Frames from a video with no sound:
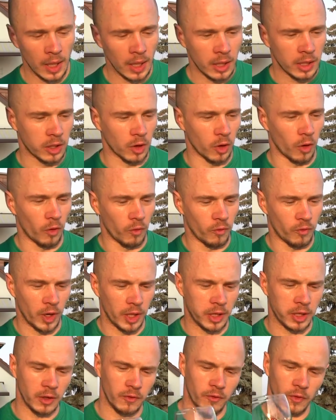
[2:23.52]
So
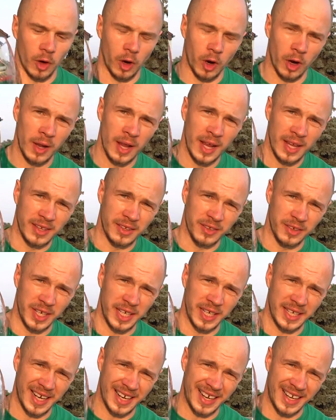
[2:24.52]
first of all, you
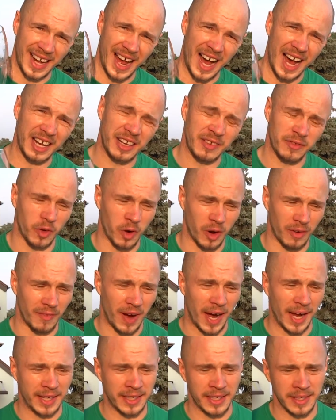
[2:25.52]
need a glass for a
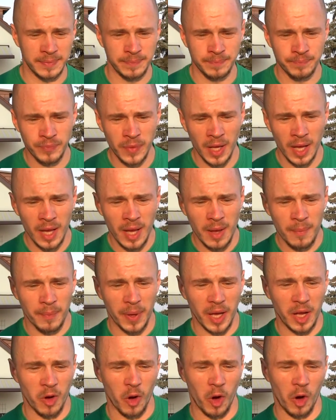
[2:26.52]
Weizen,
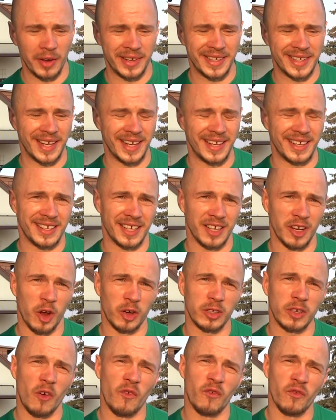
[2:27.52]
because there's a
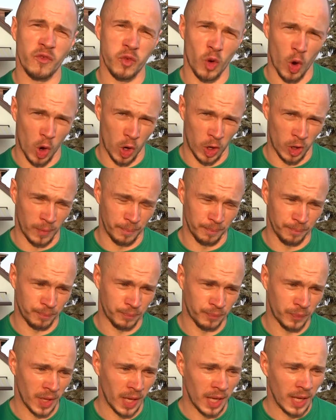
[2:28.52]
lot of foam.
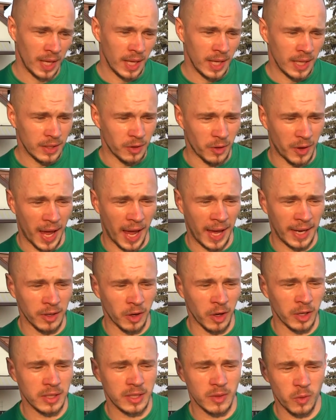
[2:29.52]
You
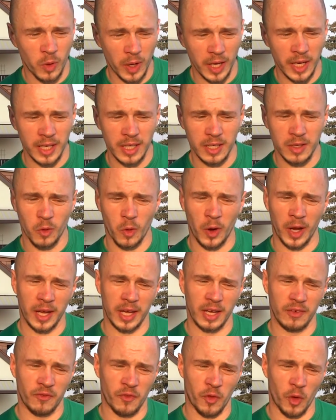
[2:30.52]
cannot really drink
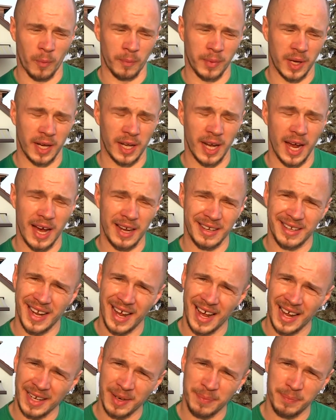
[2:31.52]
it from the glass.
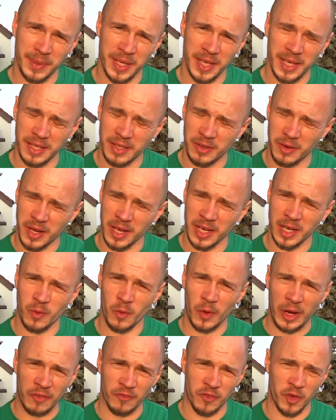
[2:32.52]
Other beer you can
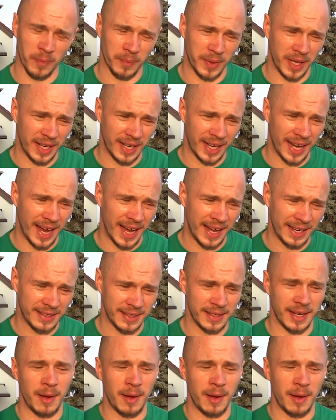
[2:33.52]
drink from the glass.